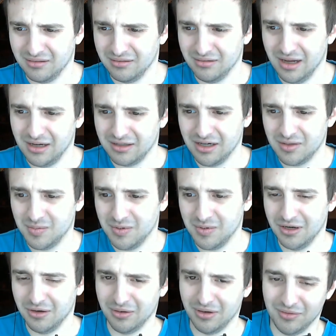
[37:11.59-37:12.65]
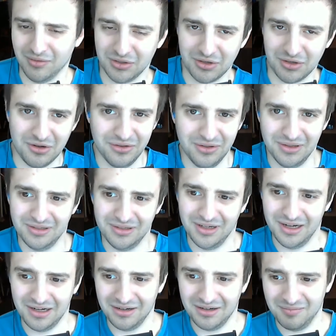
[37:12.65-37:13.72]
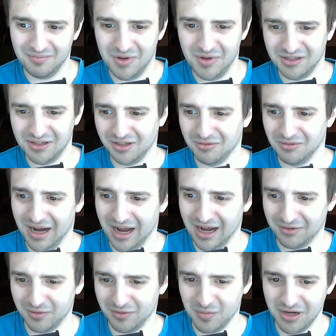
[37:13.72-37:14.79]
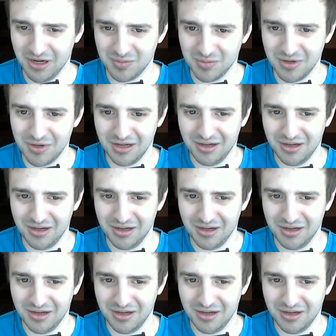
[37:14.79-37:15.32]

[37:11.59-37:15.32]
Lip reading: XHP or whatever it's called, it's like basically React for PHP,